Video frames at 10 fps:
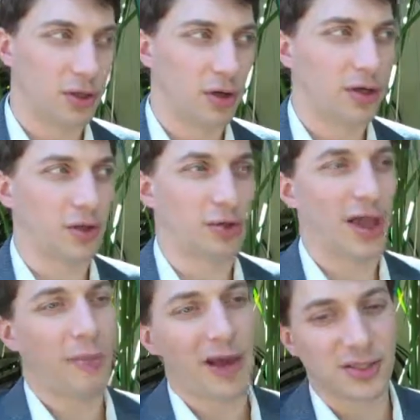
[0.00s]
look, you
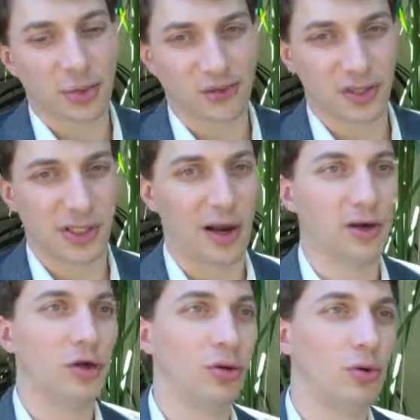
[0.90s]
can't patent something that's not
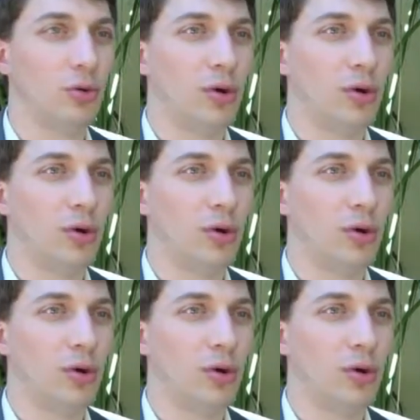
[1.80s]
new.